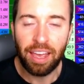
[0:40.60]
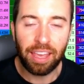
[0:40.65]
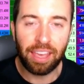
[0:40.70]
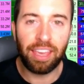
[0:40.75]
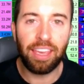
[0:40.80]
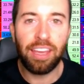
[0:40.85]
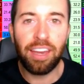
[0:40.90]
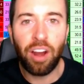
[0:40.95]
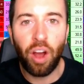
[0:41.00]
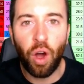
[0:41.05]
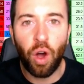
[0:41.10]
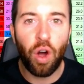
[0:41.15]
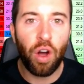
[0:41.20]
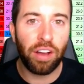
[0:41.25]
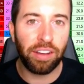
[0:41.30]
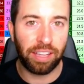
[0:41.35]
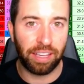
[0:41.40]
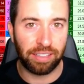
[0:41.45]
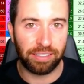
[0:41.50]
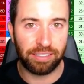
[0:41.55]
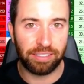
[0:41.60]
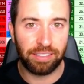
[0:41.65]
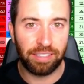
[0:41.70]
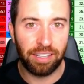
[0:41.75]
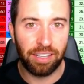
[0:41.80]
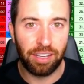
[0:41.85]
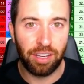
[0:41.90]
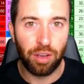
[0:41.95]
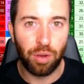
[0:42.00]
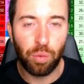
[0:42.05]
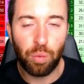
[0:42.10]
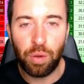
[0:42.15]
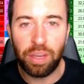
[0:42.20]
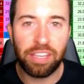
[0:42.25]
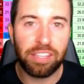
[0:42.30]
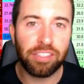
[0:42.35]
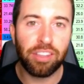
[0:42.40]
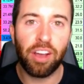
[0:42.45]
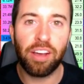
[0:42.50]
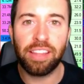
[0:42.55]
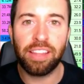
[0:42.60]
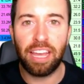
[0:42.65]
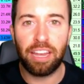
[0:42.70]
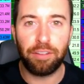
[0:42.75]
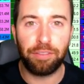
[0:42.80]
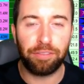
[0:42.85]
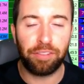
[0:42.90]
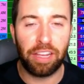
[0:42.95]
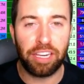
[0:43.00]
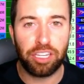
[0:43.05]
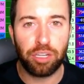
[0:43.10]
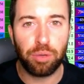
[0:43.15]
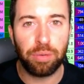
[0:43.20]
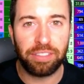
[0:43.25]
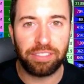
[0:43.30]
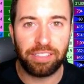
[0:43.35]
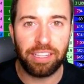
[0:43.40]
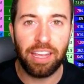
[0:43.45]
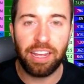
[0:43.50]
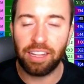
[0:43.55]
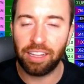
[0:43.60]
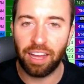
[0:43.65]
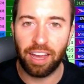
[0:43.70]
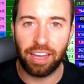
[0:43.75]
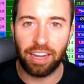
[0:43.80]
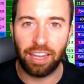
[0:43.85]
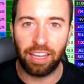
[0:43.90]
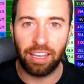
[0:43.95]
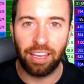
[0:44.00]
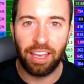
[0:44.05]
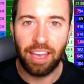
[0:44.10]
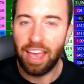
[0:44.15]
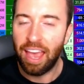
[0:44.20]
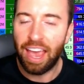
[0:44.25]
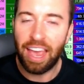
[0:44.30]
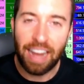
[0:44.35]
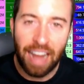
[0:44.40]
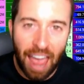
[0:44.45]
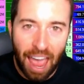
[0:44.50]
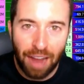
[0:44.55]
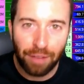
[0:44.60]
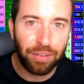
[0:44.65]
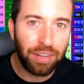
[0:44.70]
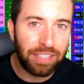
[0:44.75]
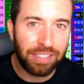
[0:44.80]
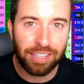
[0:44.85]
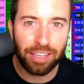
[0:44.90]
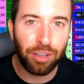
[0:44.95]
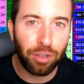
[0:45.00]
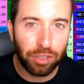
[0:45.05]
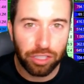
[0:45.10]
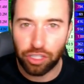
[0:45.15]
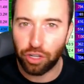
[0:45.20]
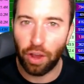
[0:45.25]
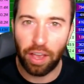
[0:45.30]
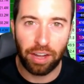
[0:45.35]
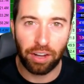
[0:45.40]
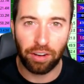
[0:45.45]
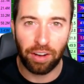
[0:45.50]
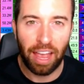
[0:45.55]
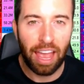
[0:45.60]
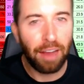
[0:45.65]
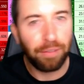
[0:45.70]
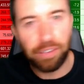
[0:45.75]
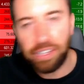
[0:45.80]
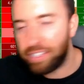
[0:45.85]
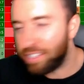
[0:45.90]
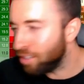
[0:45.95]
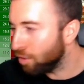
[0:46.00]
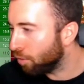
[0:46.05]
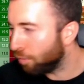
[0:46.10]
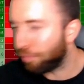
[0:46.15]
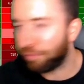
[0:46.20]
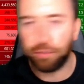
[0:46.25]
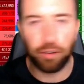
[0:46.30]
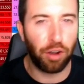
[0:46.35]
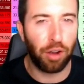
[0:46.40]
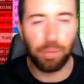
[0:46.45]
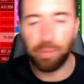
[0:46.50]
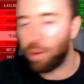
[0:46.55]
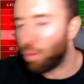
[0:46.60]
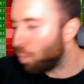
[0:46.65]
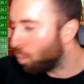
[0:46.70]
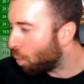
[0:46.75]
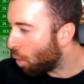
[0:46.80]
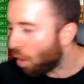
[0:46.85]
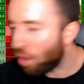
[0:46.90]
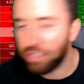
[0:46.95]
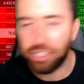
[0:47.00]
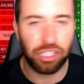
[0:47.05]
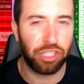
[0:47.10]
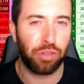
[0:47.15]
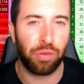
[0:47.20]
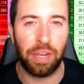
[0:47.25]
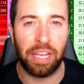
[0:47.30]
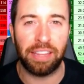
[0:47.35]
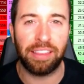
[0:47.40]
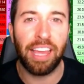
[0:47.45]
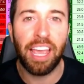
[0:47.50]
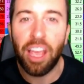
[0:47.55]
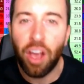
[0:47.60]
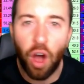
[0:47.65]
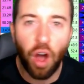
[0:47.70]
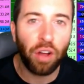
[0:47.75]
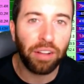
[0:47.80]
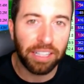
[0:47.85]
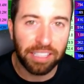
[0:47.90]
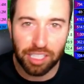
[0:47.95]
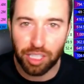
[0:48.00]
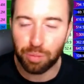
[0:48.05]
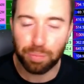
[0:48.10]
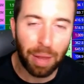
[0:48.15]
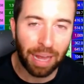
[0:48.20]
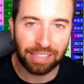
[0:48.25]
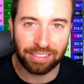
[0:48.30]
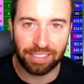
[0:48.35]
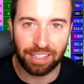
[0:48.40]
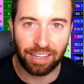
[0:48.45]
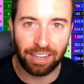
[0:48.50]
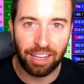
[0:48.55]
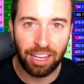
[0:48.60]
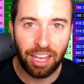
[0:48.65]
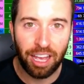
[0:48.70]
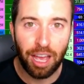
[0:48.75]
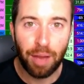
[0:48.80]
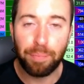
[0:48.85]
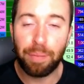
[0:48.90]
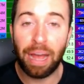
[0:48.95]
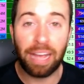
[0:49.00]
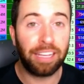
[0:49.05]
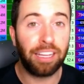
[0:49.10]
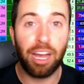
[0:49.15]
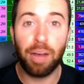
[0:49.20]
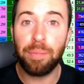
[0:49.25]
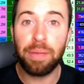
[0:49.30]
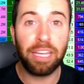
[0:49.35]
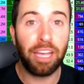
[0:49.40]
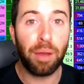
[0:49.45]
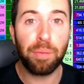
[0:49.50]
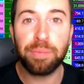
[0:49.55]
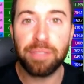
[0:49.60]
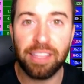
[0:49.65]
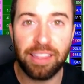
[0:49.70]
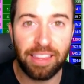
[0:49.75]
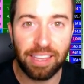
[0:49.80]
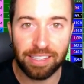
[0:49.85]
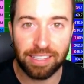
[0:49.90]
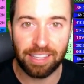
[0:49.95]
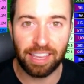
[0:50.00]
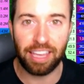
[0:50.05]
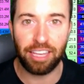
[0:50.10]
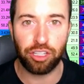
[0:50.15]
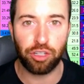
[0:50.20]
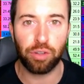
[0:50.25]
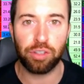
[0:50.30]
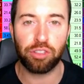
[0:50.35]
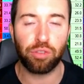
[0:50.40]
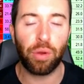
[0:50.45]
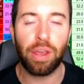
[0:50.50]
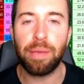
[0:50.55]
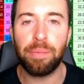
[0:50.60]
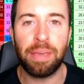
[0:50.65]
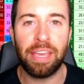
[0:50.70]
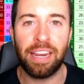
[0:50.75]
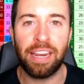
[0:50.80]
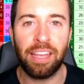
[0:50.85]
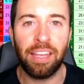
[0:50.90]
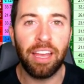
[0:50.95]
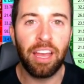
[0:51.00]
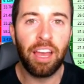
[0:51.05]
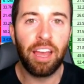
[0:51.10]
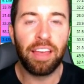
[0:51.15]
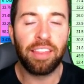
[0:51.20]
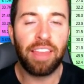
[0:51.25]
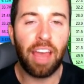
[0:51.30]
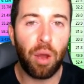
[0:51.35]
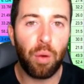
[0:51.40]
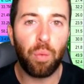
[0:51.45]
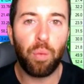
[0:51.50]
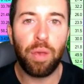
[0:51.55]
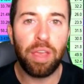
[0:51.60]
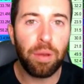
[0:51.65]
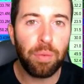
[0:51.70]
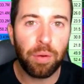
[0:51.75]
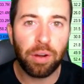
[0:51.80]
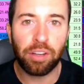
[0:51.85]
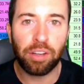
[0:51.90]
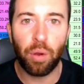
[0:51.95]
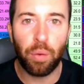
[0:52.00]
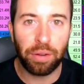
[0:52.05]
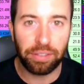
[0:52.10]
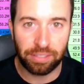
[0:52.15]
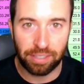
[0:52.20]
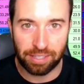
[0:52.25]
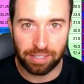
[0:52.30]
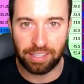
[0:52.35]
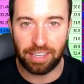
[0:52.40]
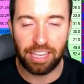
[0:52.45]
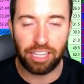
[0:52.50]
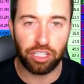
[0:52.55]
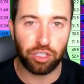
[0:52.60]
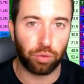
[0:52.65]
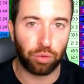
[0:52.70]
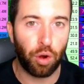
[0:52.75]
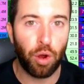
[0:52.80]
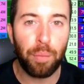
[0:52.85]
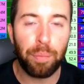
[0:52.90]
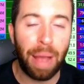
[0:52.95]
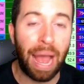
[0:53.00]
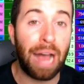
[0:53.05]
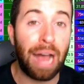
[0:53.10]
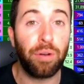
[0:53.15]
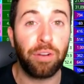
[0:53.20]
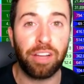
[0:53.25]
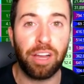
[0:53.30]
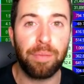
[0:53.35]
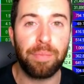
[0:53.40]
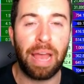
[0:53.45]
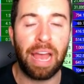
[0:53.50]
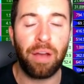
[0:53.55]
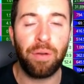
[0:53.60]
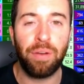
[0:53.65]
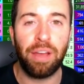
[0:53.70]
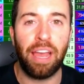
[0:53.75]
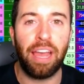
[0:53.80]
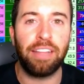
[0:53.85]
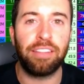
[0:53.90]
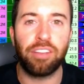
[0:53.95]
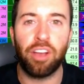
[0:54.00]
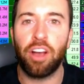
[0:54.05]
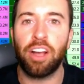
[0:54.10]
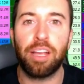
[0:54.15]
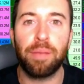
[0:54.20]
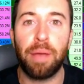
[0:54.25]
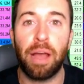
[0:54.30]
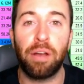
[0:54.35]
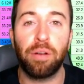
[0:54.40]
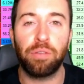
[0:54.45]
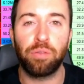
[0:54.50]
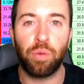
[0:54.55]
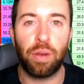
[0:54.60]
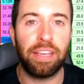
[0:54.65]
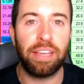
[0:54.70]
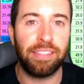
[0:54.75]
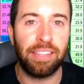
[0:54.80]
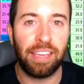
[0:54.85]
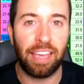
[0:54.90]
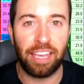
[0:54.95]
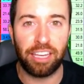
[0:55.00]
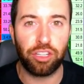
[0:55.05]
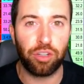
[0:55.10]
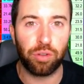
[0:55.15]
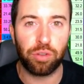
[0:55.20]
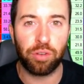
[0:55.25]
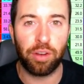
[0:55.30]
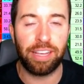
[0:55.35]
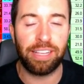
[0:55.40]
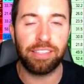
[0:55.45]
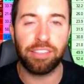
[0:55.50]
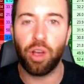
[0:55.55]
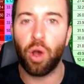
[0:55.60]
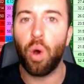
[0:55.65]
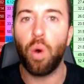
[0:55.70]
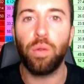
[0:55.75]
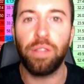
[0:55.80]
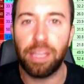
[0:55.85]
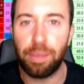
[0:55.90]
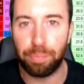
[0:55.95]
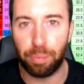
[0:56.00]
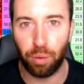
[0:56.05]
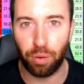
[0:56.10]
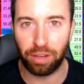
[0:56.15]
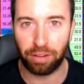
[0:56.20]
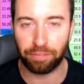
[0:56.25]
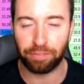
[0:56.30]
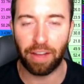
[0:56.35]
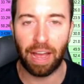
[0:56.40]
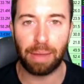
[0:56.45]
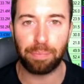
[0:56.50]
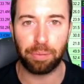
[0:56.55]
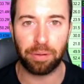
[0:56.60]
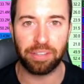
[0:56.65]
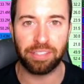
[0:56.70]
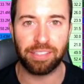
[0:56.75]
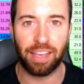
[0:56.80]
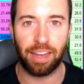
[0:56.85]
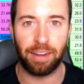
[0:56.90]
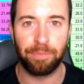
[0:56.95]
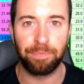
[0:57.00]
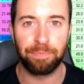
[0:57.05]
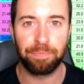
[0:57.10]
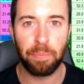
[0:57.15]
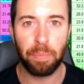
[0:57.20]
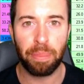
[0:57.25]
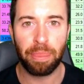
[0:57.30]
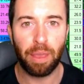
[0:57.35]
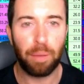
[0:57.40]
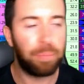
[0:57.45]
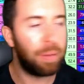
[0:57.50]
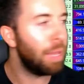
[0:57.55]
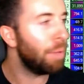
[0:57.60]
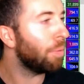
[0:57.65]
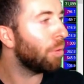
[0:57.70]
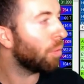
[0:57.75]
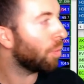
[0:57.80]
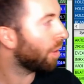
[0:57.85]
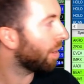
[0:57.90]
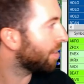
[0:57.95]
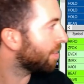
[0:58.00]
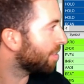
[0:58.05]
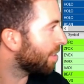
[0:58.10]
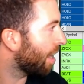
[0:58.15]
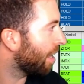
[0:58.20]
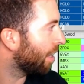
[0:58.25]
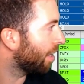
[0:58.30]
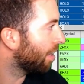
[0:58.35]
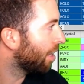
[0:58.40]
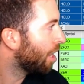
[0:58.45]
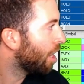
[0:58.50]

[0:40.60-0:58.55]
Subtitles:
In August, we saw that inflation was declining. And every single trader, every single firm, Wall Street, they all expected by coming up to this interest rate meeting that we were going to see Jerome Powell come out and talk about raising interest rates only 0.5%. People were excited.